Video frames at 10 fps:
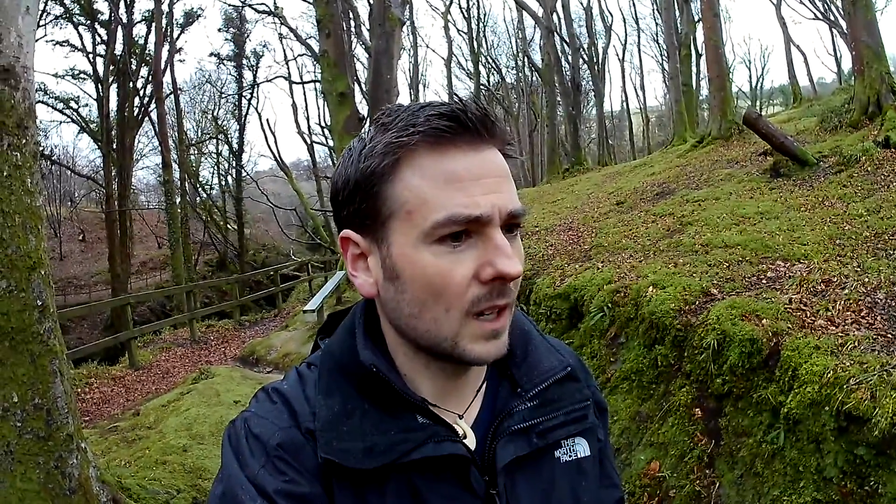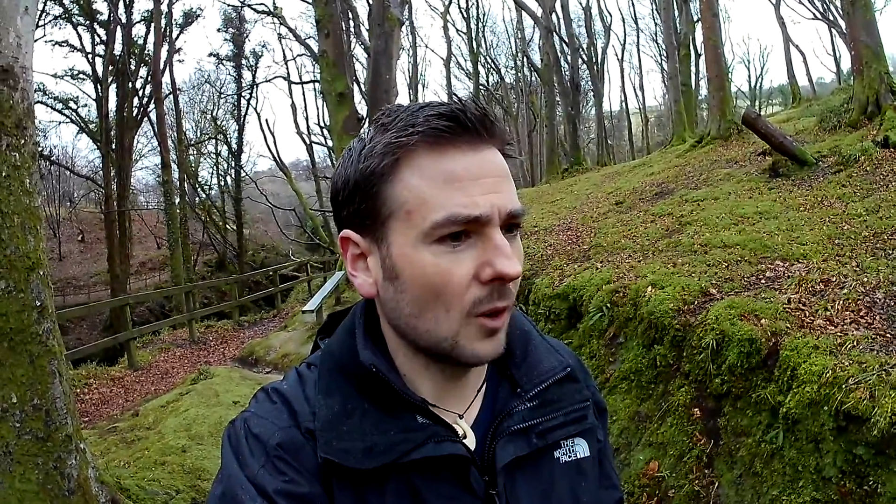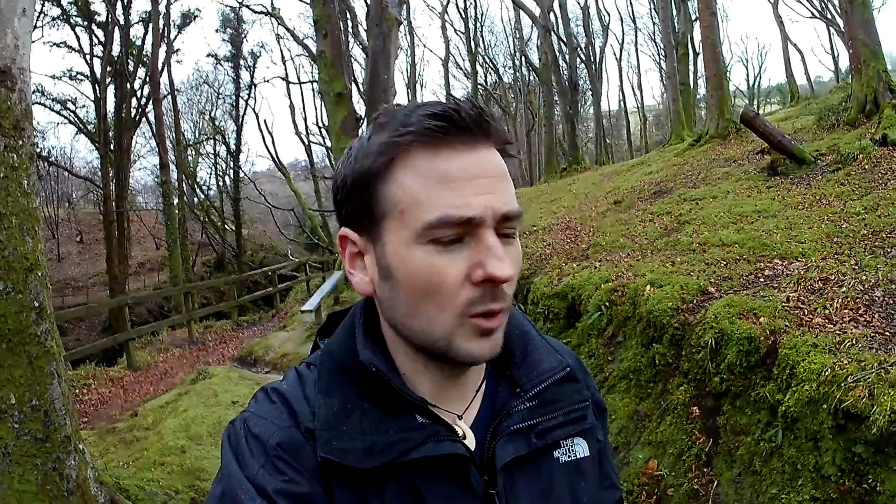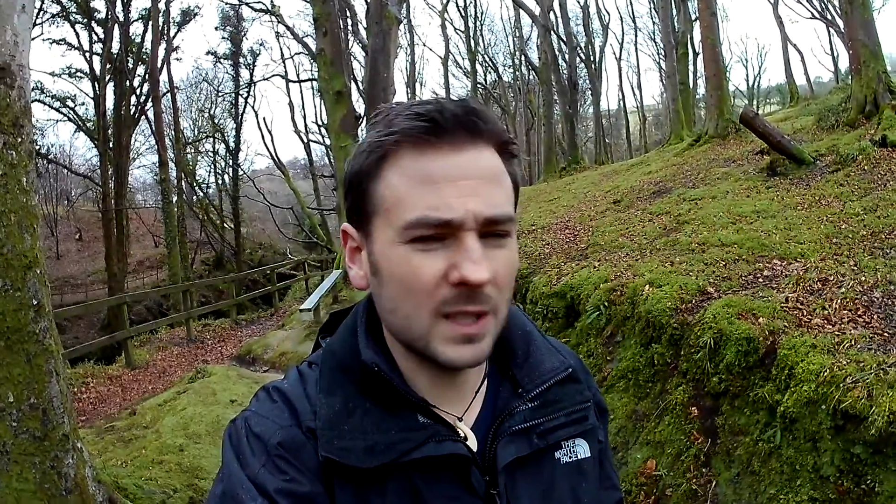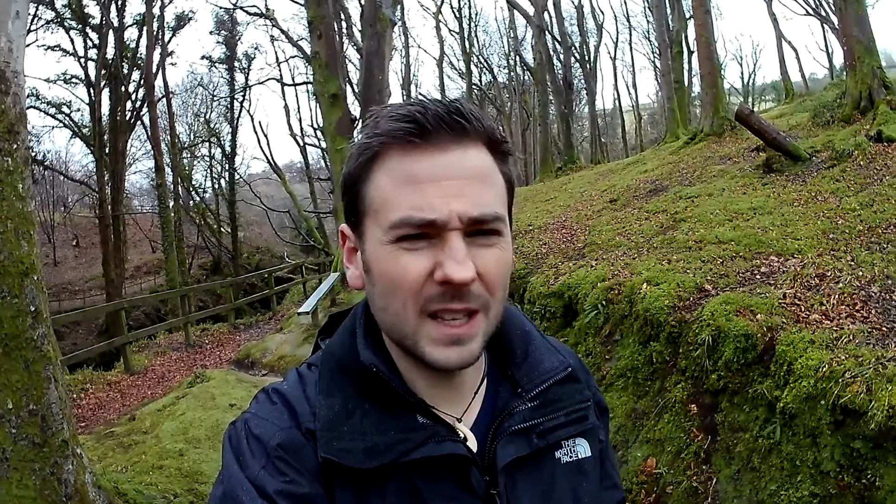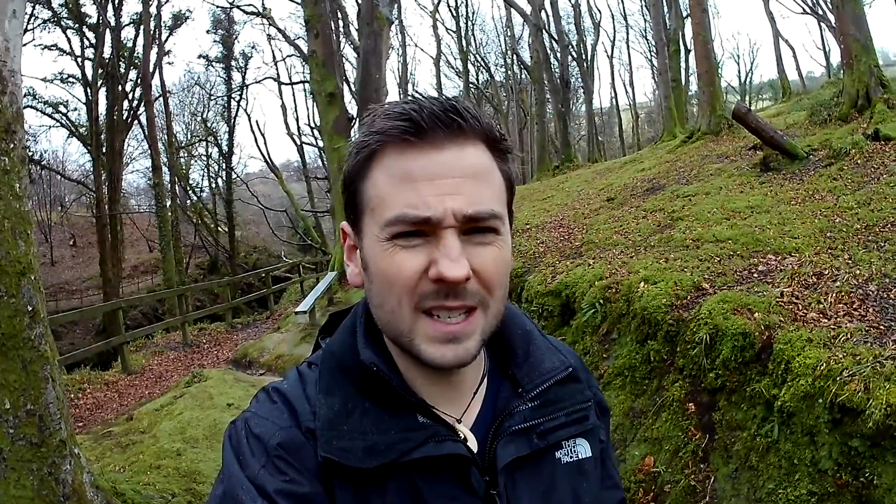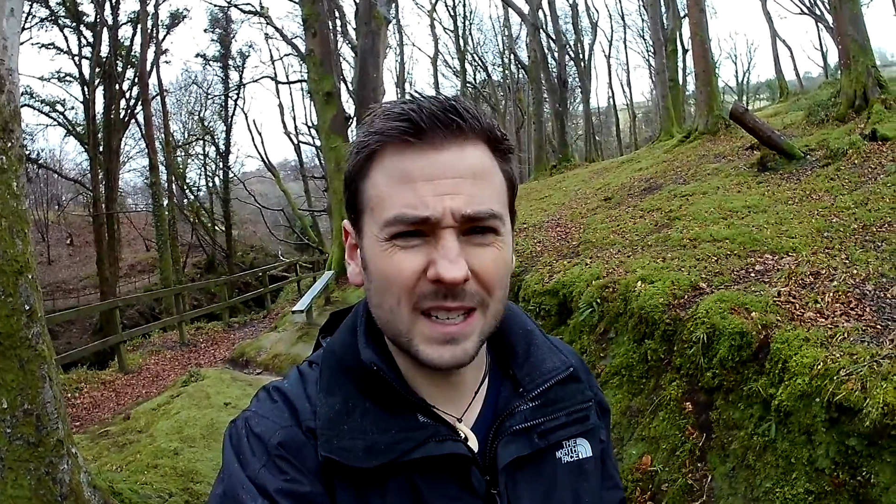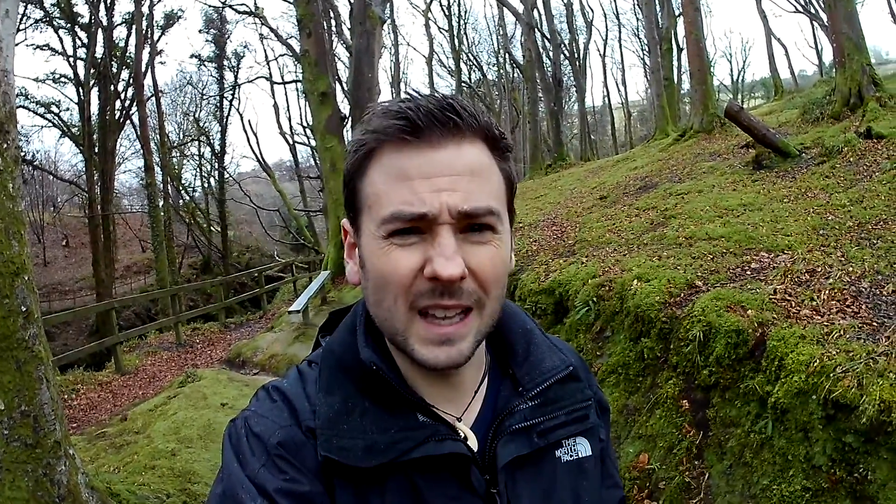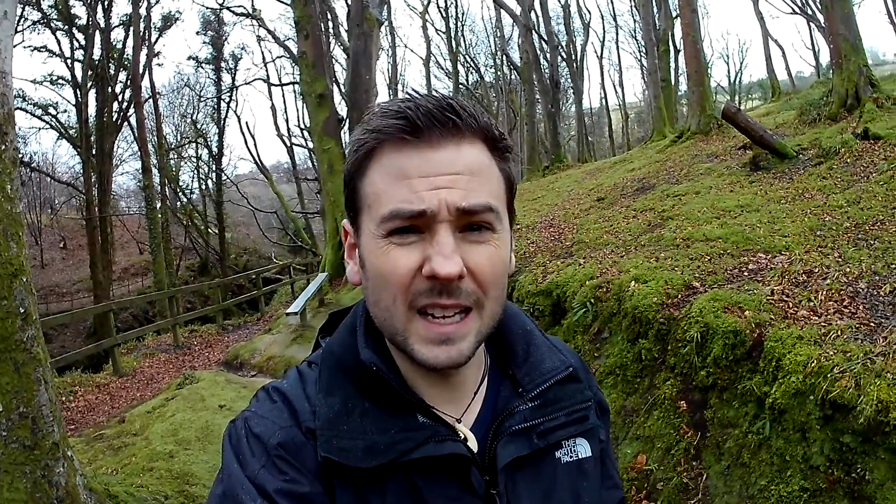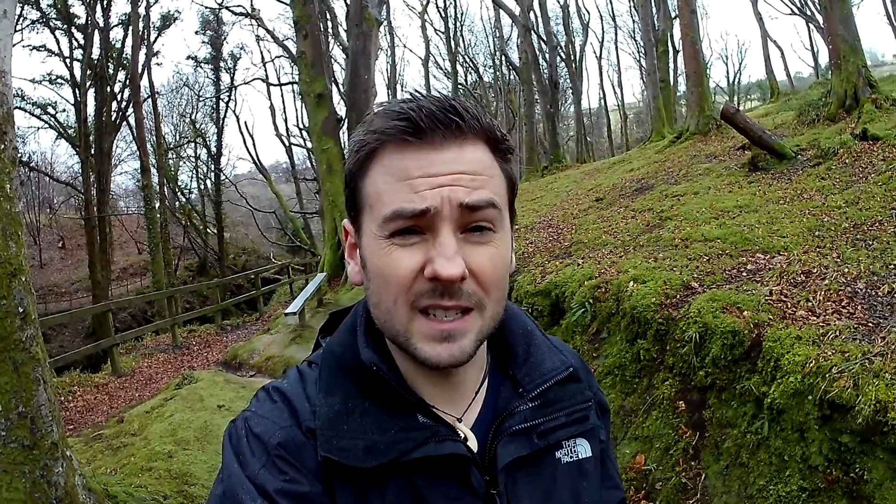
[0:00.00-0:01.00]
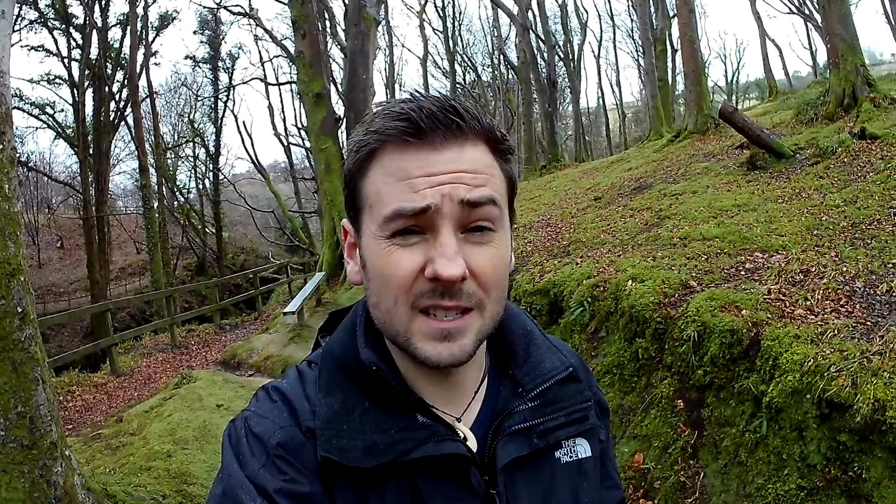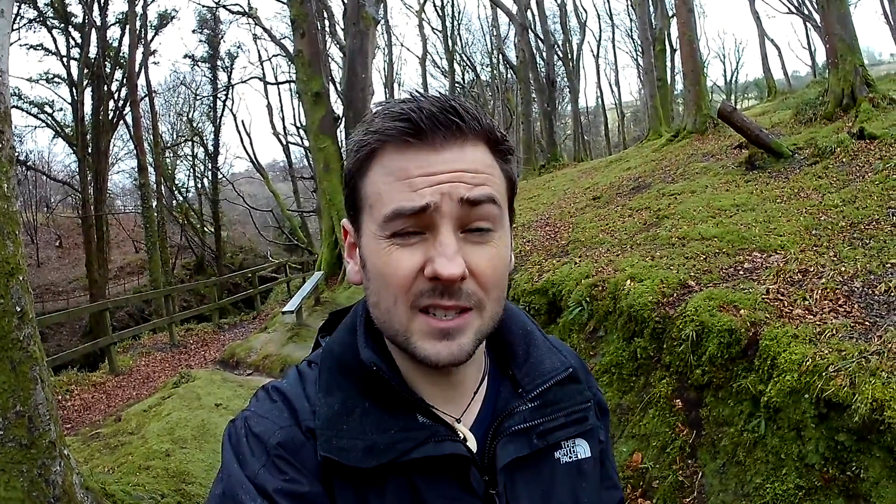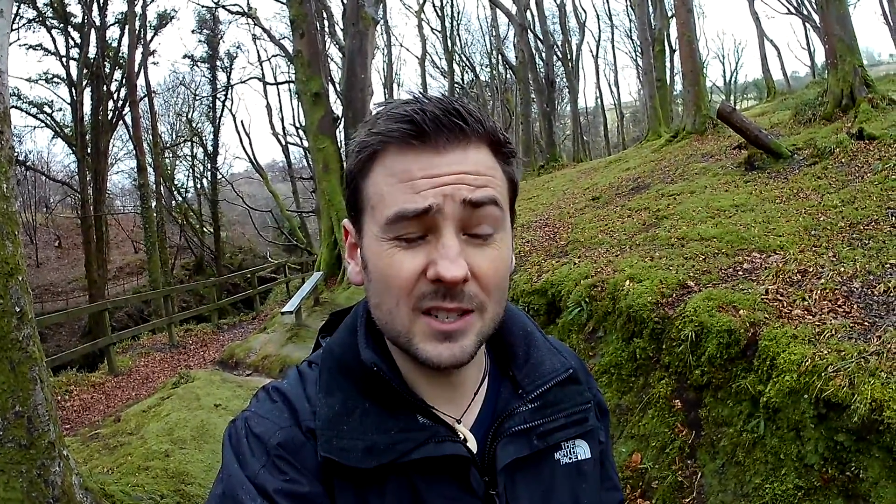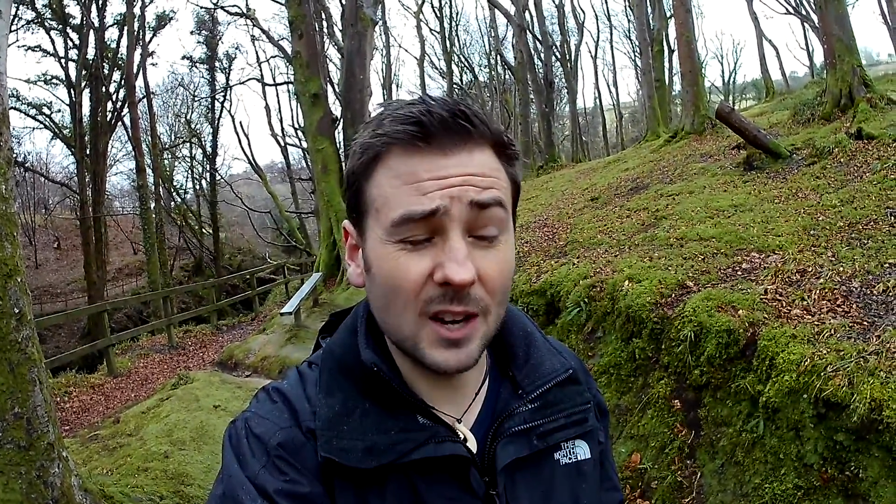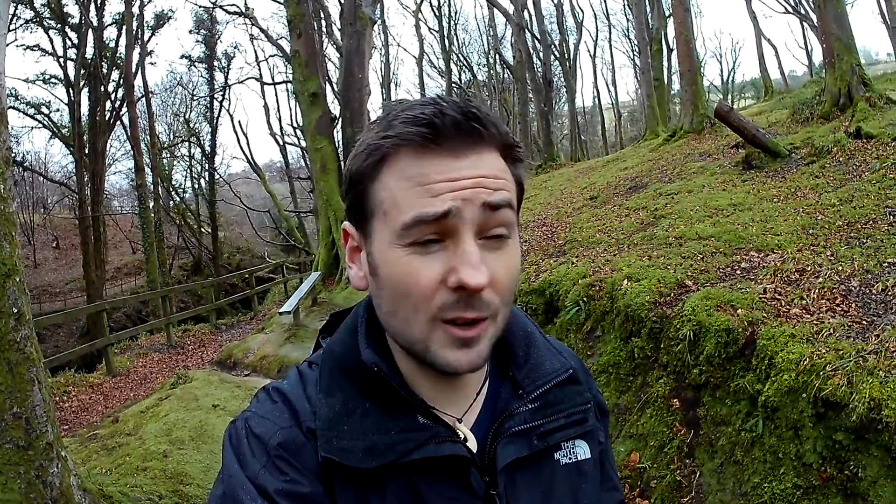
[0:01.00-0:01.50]
Also, this glen is
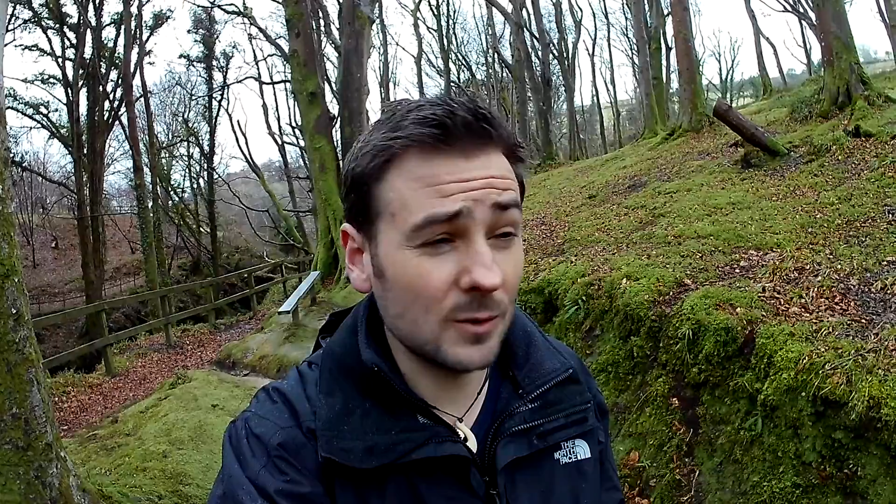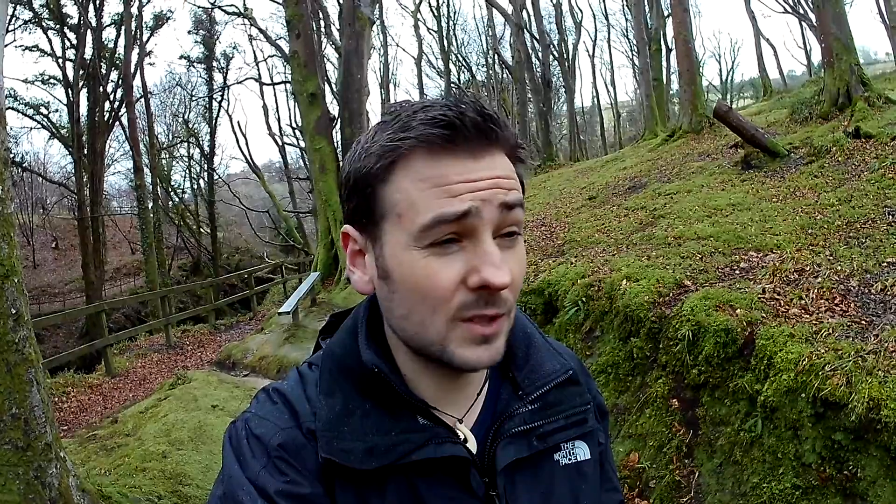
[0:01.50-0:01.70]
so